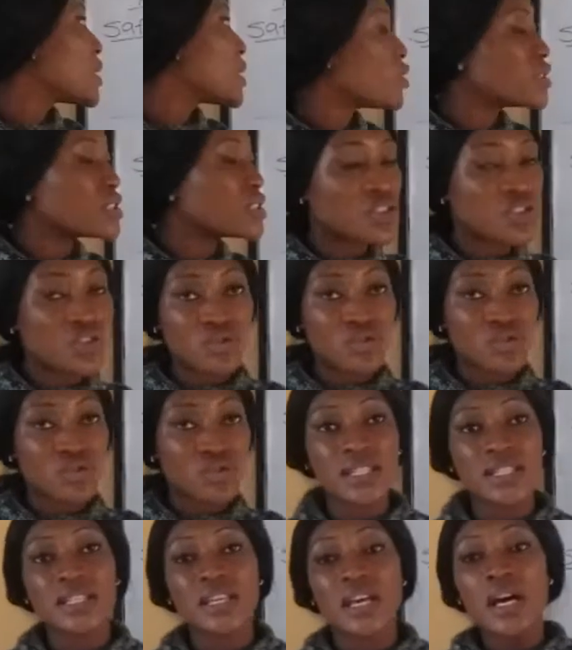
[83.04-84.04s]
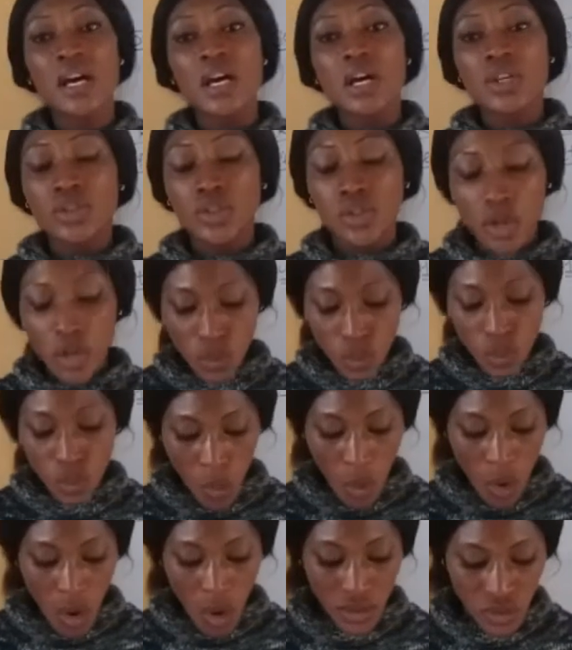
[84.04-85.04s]
the street. Just walk
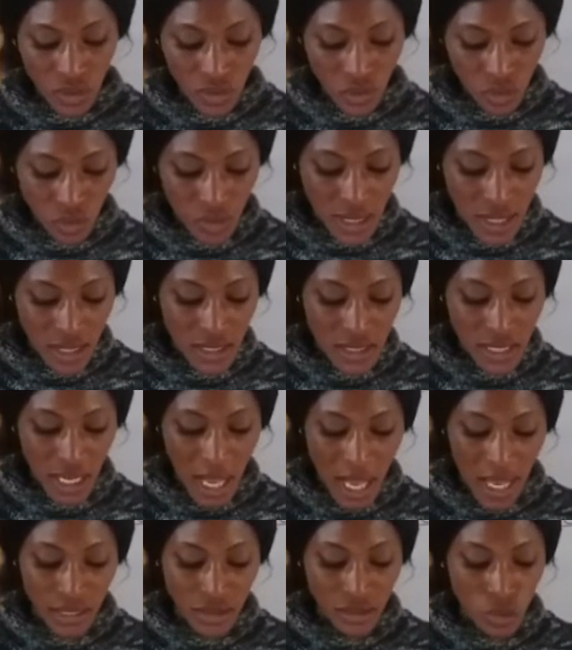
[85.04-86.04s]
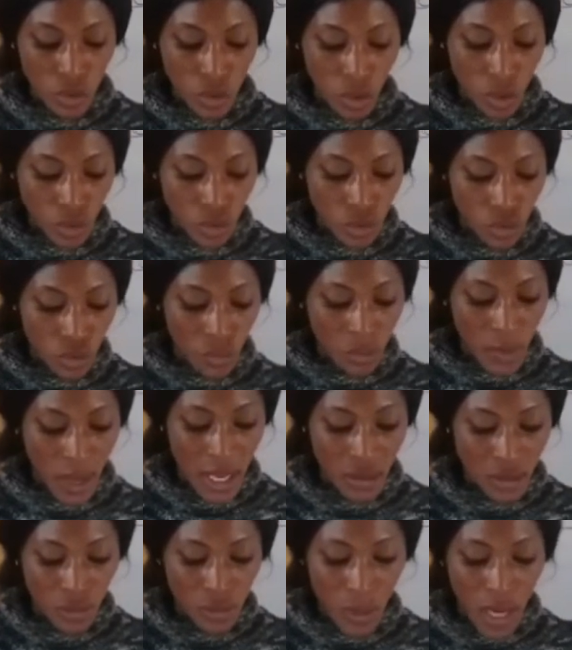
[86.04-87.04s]
straight and go to where you
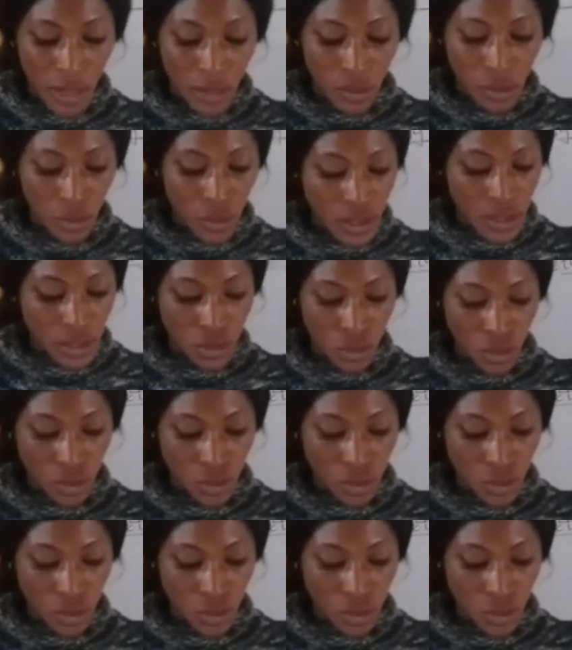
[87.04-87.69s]
are going to.